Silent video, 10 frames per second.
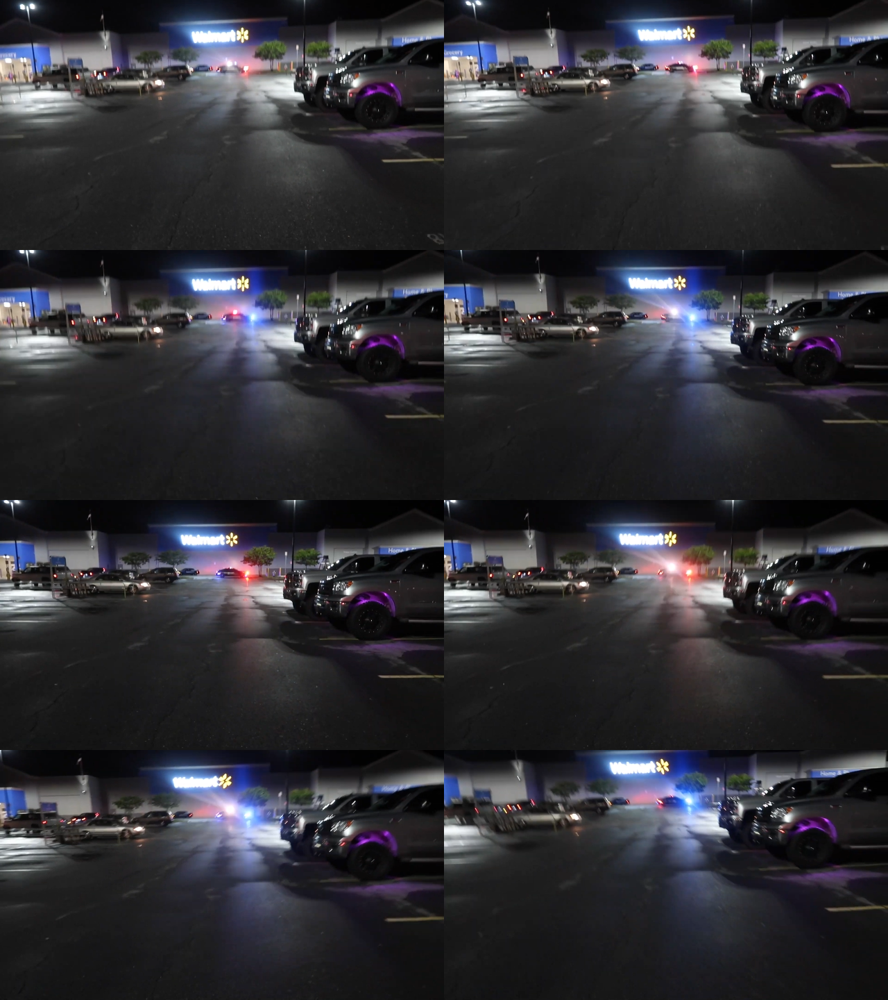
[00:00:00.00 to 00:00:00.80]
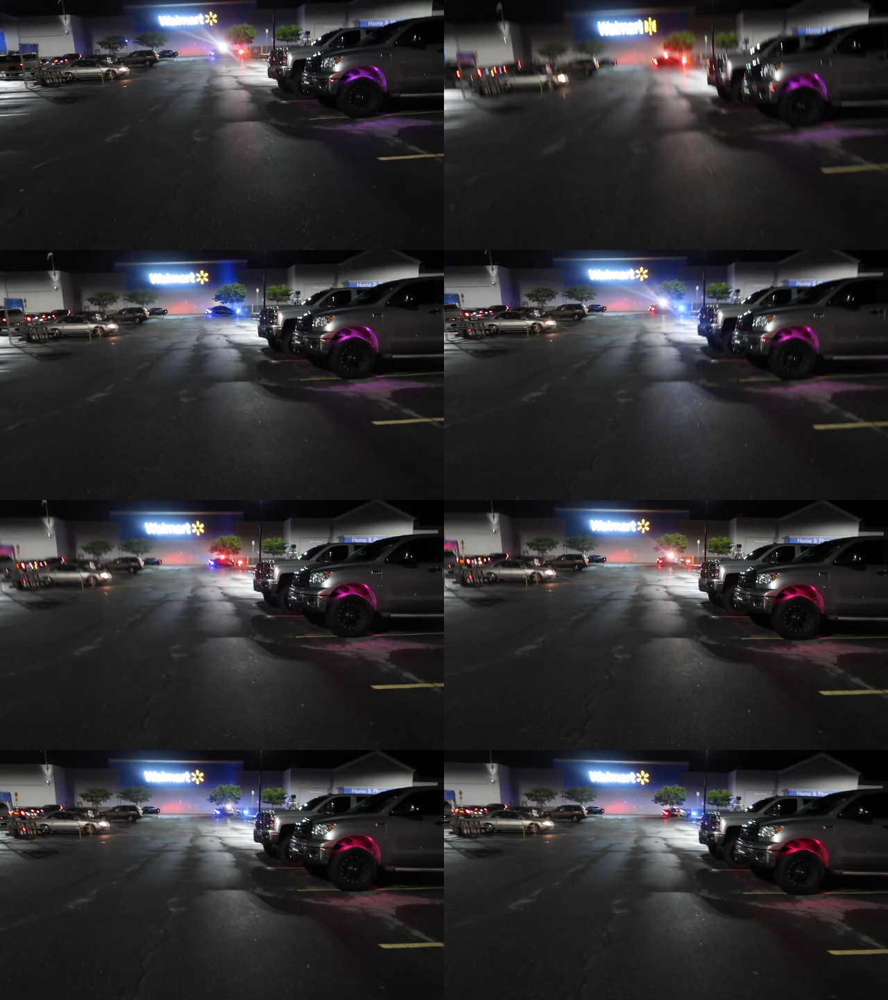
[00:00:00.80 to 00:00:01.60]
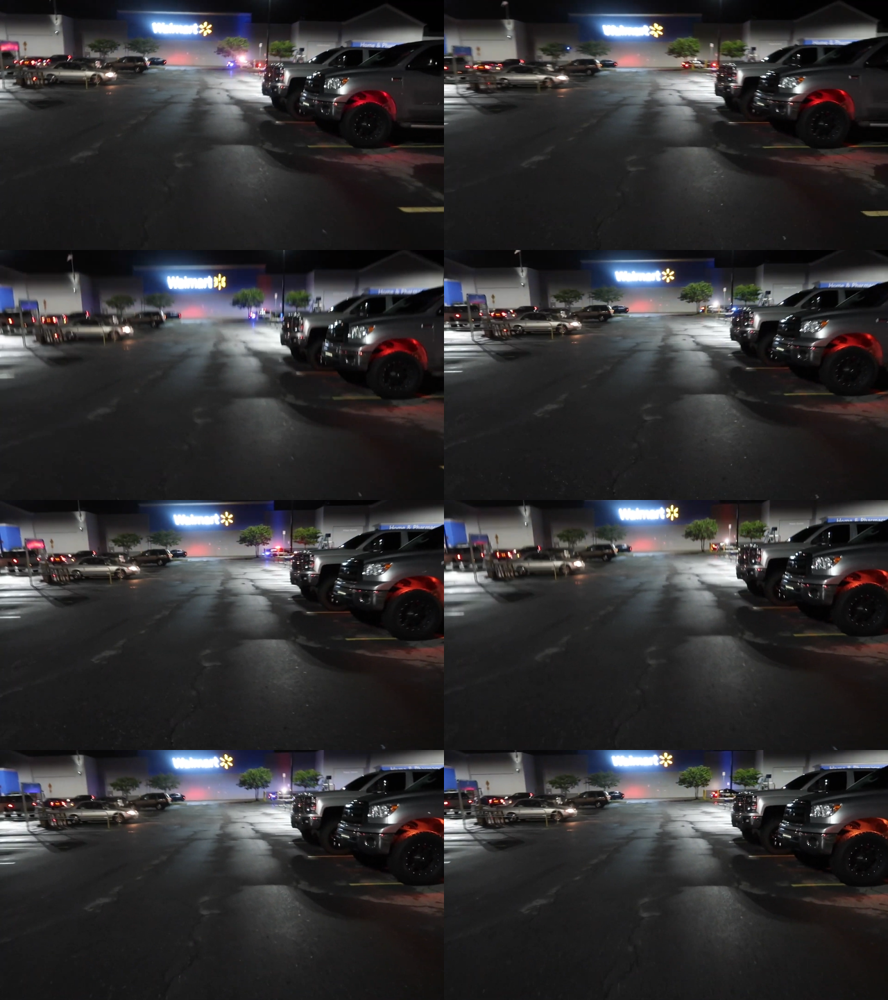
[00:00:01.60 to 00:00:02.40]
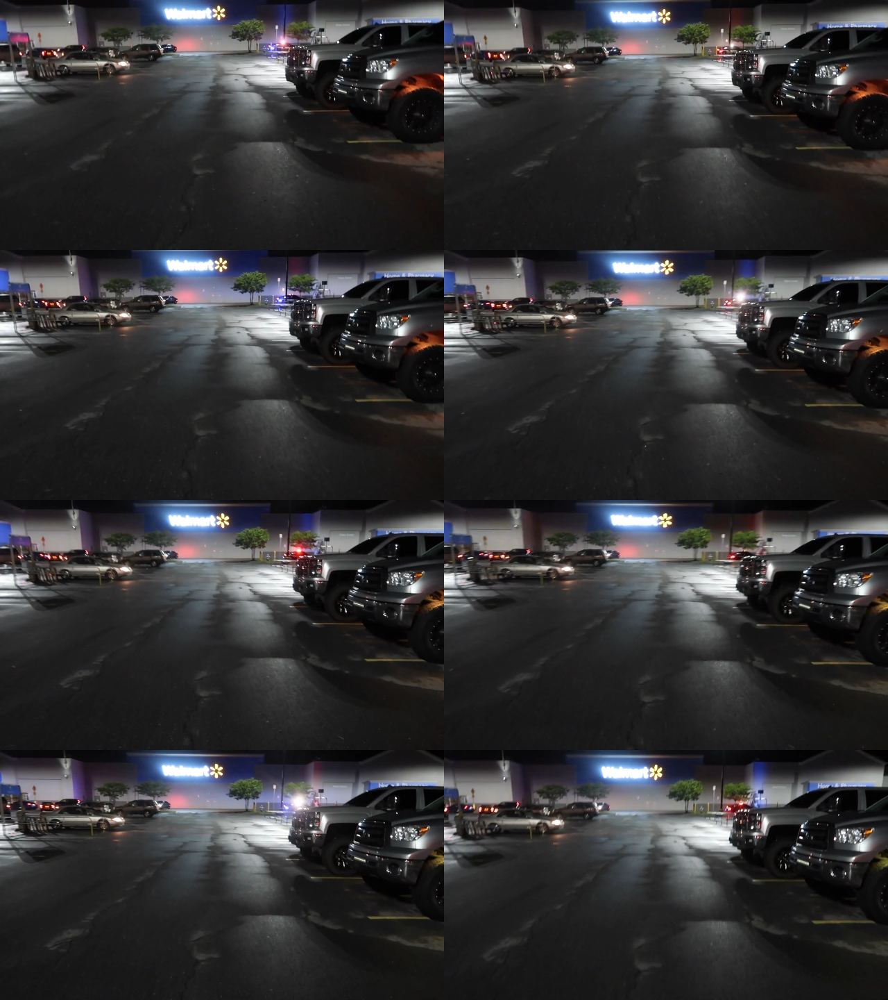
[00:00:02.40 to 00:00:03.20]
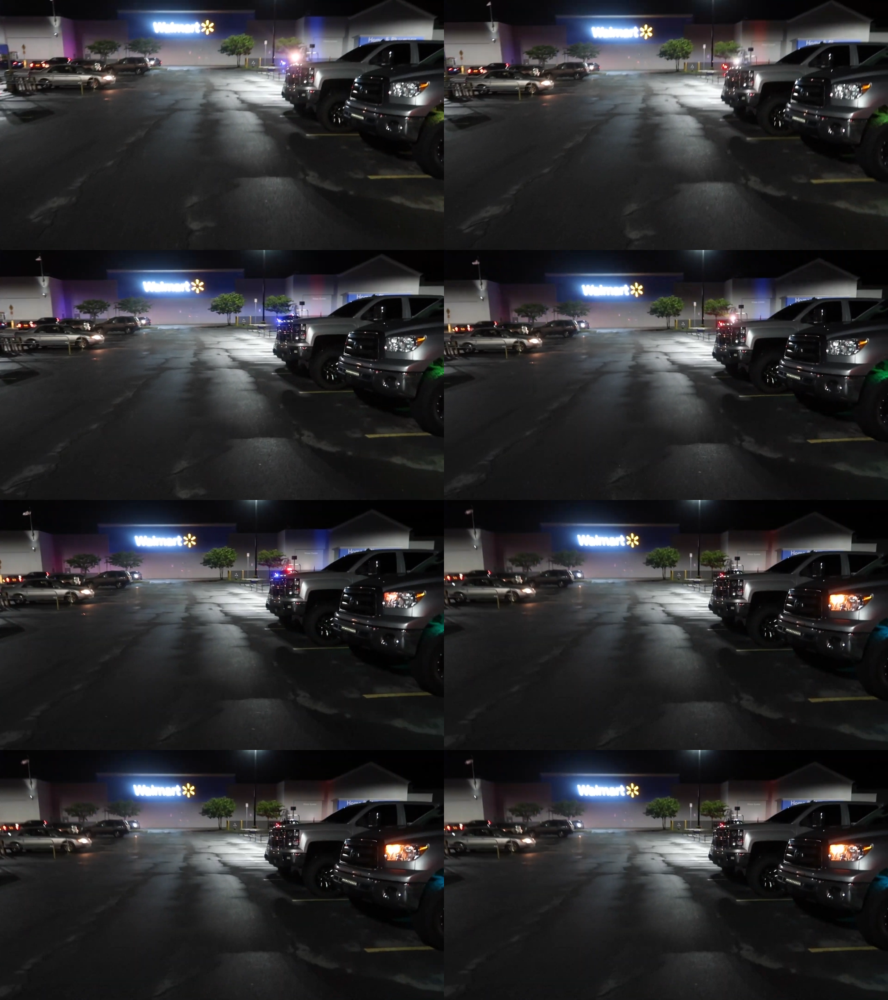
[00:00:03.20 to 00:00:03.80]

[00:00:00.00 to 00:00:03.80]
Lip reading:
No face is visible, so there are no lips to read.